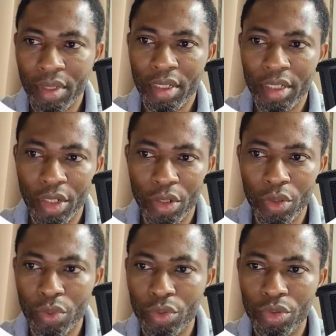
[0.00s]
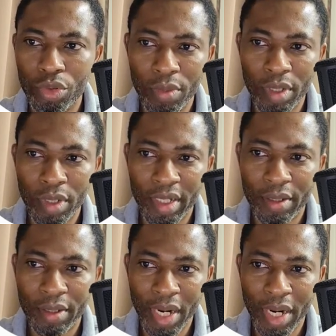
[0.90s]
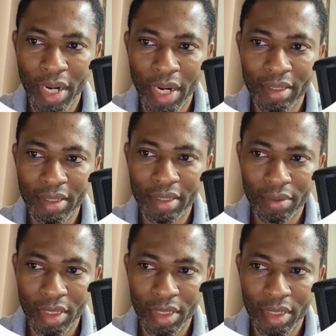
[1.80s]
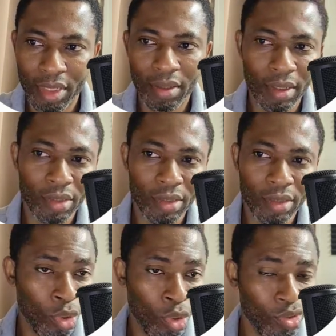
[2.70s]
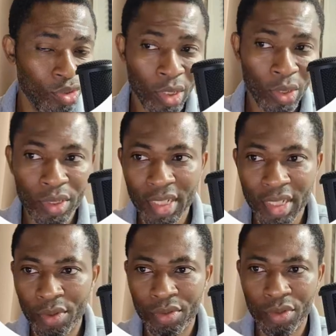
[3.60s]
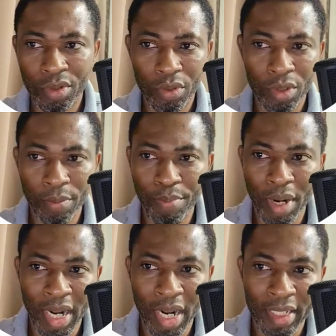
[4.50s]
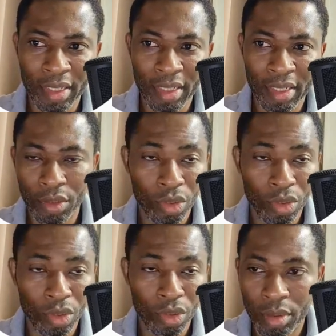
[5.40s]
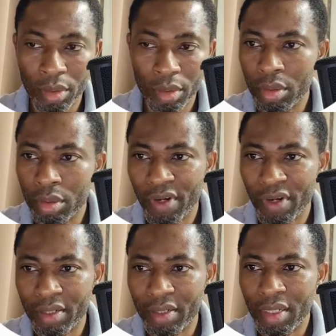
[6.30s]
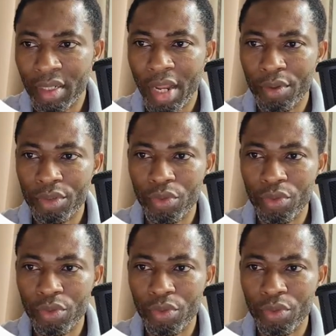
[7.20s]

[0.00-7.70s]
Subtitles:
include numeric pi. Okay, so I want to include this. I want to include the pi.toml file. I want